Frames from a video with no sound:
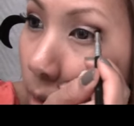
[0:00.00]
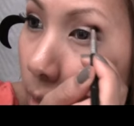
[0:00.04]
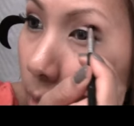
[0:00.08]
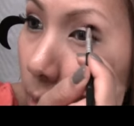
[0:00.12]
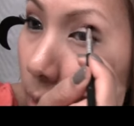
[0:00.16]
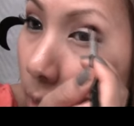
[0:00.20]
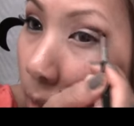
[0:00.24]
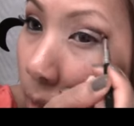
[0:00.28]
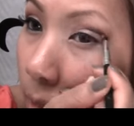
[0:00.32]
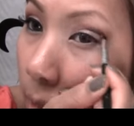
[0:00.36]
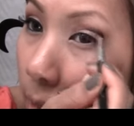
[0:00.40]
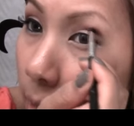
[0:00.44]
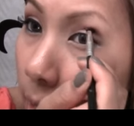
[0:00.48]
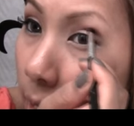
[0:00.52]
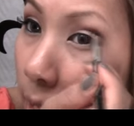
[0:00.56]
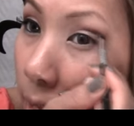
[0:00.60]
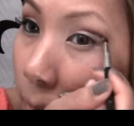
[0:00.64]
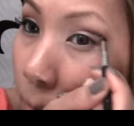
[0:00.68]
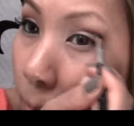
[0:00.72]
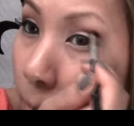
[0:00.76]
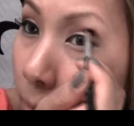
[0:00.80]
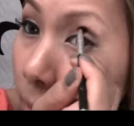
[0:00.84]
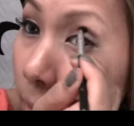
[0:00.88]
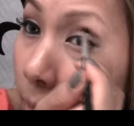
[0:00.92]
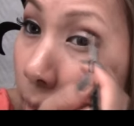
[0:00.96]
and then
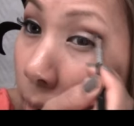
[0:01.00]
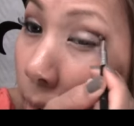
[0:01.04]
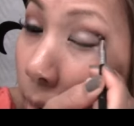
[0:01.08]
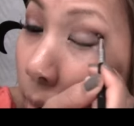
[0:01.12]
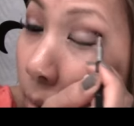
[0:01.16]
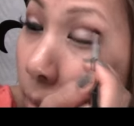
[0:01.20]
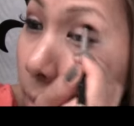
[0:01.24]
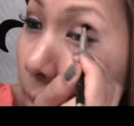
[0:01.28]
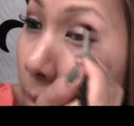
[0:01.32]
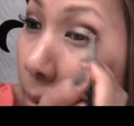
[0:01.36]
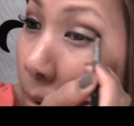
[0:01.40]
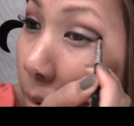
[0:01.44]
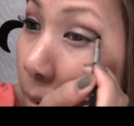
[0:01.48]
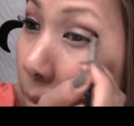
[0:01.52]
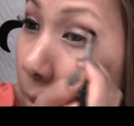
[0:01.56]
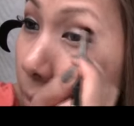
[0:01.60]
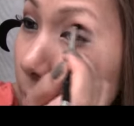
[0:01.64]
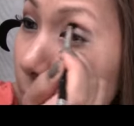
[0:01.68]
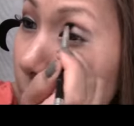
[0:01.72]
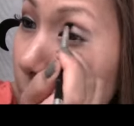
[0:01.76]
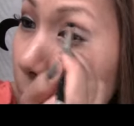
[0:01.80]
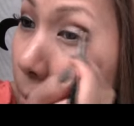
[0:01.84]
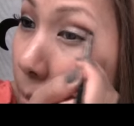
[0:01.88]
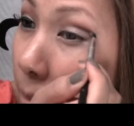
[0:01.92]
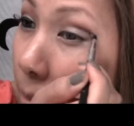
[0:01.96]
keep
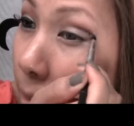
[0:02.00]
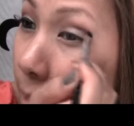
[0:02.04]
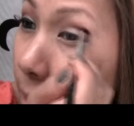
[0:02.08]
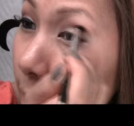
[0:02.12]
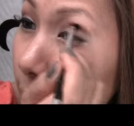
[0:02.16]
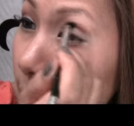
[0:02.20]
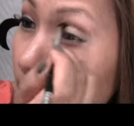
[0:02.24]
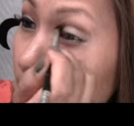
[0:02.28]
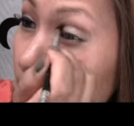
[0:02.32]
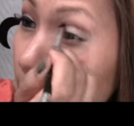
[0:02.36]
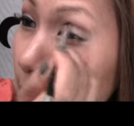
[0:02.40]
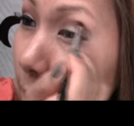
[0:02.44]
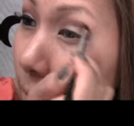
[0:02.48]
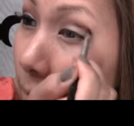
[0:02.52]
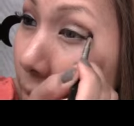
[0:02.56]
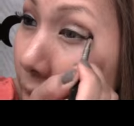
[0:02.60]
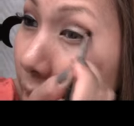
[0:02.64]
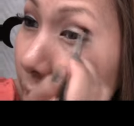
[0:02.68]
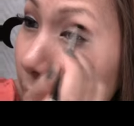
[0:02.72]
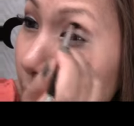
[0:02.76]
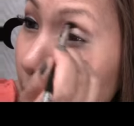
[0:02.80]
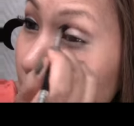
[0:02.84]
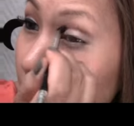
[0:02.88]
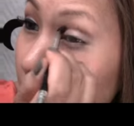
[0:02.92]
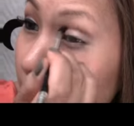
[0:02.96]
reapplying because you
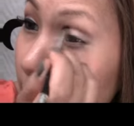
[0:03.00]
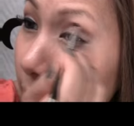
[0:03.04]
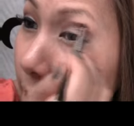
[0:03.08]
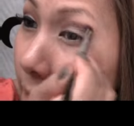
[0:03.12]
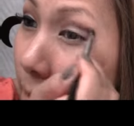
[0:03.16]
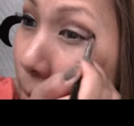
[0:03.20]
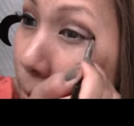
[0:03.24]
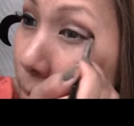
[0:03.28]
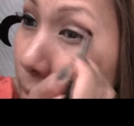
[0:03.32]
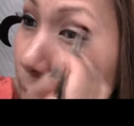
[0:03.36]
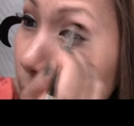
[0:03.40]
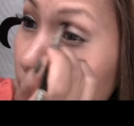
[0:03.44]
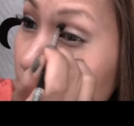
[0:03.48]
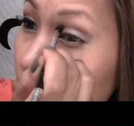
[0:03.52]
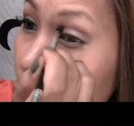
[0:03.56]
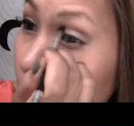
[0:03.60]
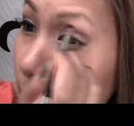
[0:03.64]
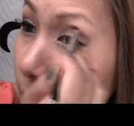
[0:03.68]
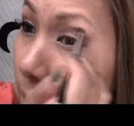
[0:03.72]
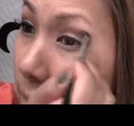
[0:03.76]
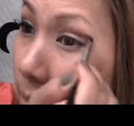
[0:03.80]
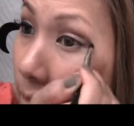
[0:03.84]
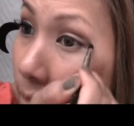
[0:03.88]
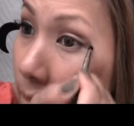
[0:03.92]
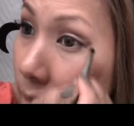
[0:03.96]
want it to be deeper in
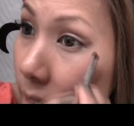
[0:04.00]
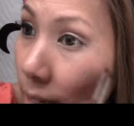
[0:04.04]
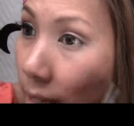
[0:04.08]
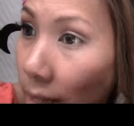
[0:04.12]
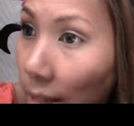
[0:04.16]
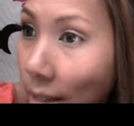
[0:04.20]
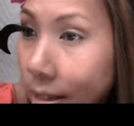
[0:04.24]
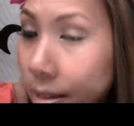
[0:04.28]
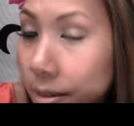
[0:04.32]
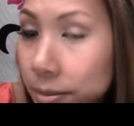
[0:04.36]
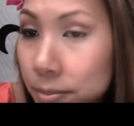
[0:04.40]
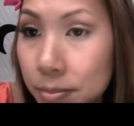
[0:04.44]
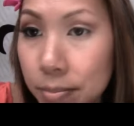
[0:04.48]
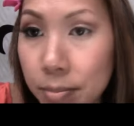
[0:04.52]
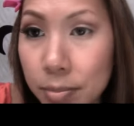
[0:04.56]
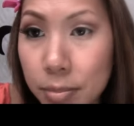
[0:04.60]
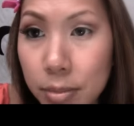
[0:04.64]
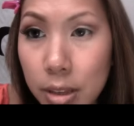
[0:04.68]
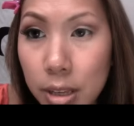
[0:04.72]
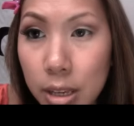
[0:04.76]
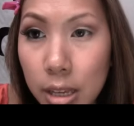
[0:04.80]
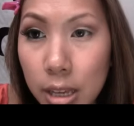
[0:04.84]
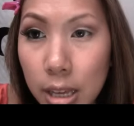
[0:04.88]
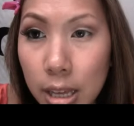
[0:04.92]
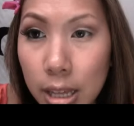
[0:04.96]
your crease
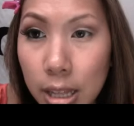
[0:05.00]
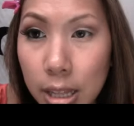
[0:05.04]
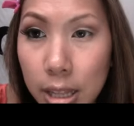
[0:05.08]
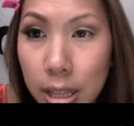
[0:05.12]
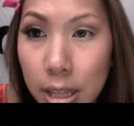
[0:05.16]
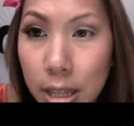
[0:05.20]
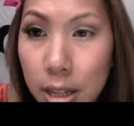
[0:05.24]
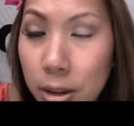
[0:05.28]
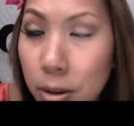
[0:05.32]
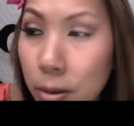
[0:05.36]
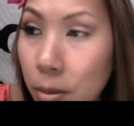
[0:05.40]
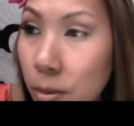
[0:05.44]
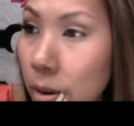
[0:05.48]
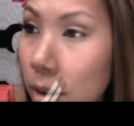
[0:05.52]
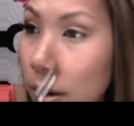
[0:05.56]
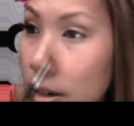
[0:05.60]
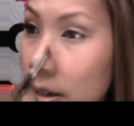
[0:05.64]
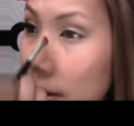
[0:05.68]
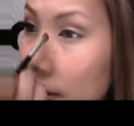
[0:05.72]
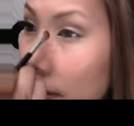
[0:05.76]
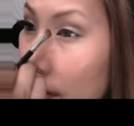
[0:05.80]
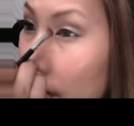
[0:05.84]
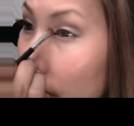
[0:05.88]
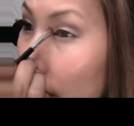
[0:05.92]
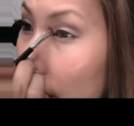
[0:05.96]
and then you want it
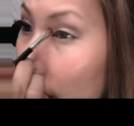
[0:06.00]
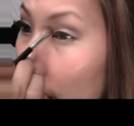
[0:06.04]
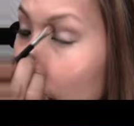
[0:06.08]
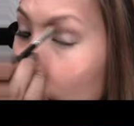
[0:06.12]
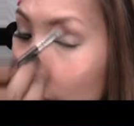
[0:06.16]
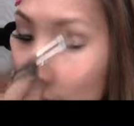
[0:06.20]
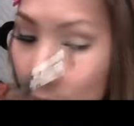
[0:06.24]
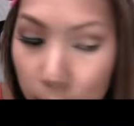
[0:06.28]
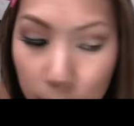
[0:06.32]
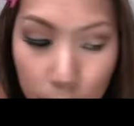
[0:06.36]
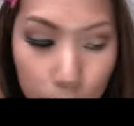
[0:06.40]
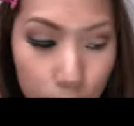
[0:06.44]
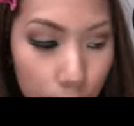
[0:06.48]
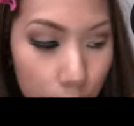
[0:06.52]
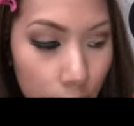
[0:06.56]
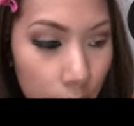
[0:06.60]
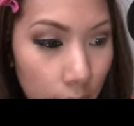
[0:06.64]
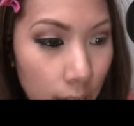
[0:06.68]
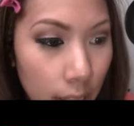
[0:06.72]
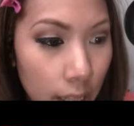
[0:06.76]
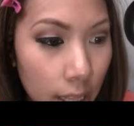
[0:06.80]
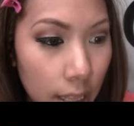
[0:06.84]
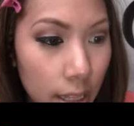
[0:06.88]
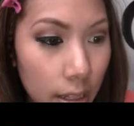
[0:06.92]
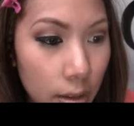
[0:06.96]
to fade up.
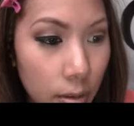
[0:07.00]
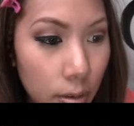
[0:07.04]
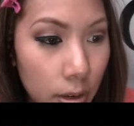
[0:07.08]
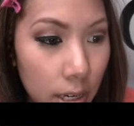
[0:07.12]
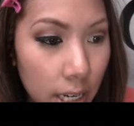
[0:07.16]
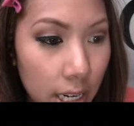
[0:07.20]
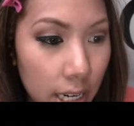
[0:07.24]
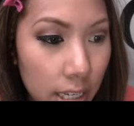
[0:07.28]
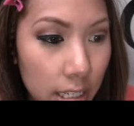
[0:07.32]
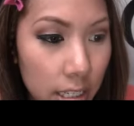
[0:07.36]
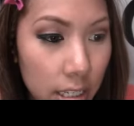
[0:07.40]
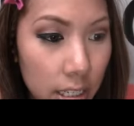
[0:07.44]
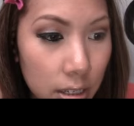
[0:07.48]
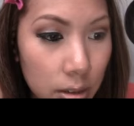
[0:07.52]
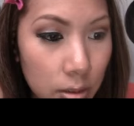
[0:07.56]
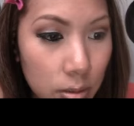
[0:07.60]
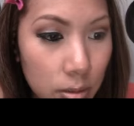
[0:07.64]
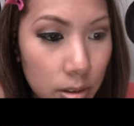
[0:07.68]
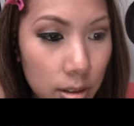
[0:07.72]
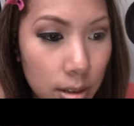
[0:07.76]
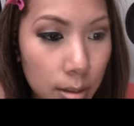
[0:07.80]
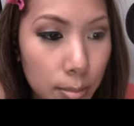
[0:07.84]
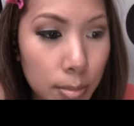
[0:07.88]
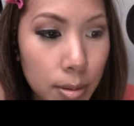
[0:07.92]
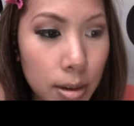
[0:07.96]
And then you can actually
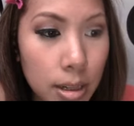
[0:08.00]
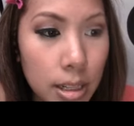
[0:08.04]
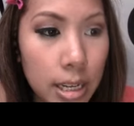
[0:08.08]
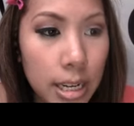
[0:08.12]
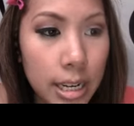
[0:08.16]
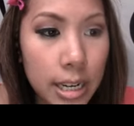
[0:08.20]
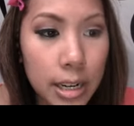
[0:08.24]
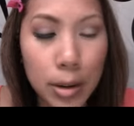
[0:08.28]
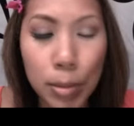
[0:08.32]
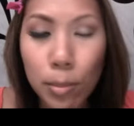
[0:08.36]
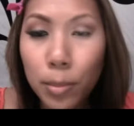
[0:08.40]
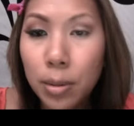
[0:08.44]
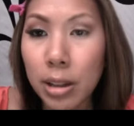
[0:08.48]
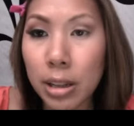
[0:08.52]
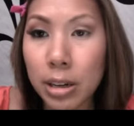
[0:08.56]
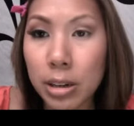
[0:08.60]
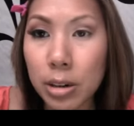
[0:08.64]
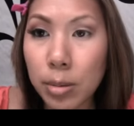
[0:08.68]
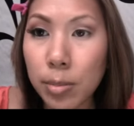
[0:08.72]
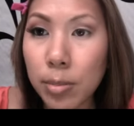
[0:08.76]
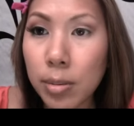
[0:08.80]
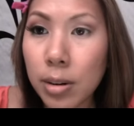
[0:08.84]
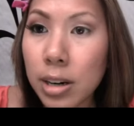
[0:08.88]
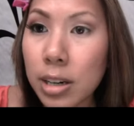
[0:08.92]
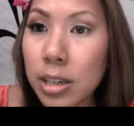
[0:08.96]
use that Palladio
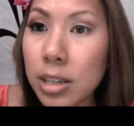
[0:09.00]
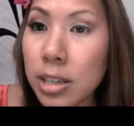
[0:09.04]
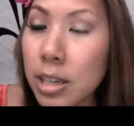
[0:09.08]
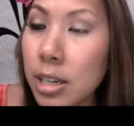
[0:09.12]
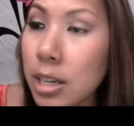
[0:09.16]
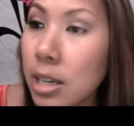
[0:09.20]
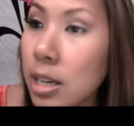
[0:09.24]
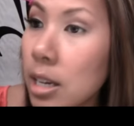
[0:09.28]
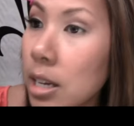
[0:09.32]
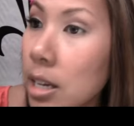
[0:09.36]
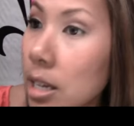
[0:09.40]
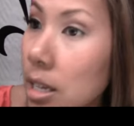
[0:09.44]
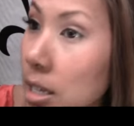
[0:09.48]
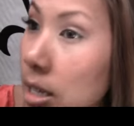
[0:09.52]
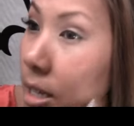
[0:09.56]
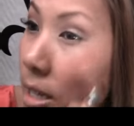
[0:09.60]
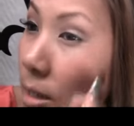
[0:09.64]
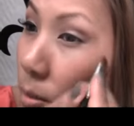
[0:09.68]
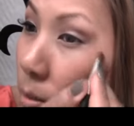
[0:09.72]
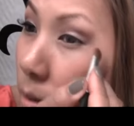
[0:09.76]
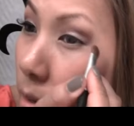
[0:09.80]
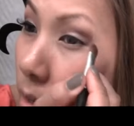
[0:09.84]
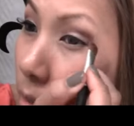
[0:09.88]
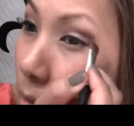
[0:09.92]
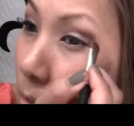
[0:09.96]
blender brush because
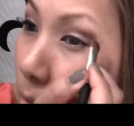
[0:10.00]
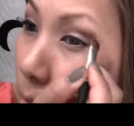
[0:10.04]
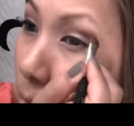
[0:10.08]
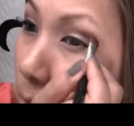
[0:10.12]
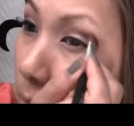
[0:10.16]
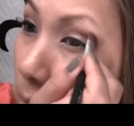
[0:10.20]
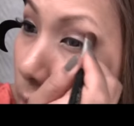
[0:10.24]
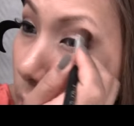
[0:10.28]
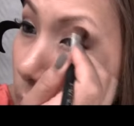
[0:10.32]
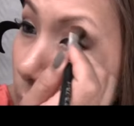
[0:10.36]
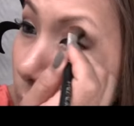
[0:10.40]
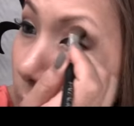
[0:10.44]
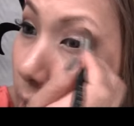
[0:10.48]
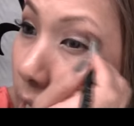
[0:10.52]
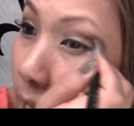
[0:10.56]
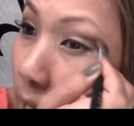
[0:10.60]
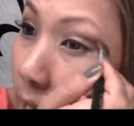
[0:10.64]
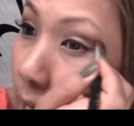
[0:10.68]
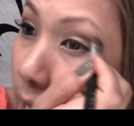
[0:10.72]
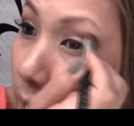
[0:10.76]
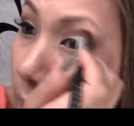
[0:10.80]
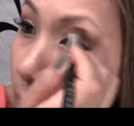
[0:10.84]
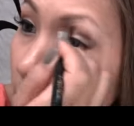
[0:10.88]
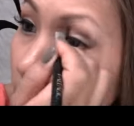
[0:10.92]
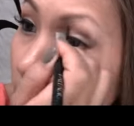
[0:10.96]
it works really
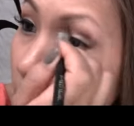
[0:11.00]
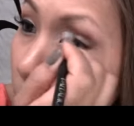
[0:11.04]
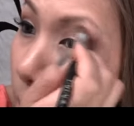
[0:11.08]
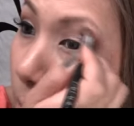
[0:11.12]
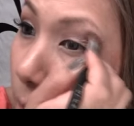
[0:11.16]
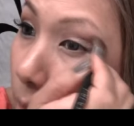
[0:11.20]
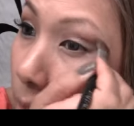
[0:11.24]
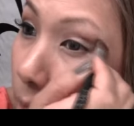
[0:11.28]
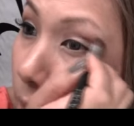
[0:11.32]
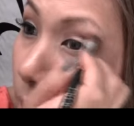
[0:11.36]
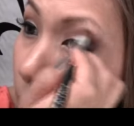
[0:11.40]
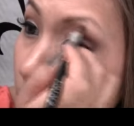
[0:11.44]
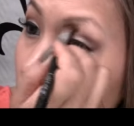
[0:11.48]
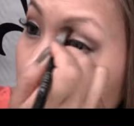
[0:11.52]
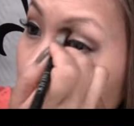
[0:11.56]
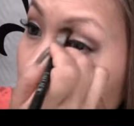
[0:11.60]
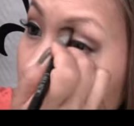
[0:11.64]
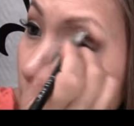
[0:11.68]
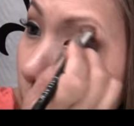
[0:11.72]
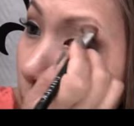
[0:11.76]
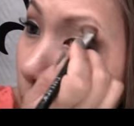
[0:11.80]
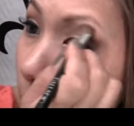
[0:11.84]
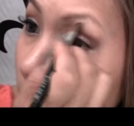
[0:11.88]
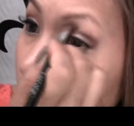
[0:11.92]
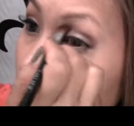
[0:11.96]
good at blending
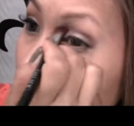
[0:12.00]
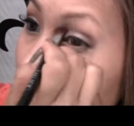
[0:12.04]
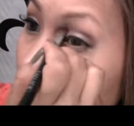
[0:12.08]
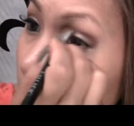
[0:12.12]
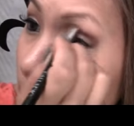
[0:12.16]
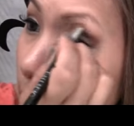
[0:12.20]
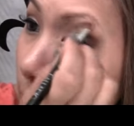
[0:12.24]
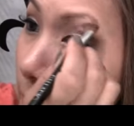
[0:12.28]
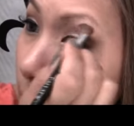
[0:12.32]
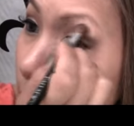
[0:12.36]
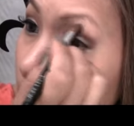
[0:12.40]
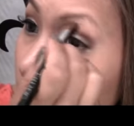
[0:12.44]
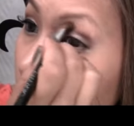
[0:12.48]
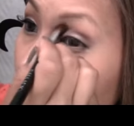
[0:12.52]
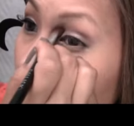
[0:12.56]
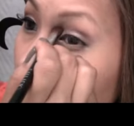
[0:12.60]
out lines.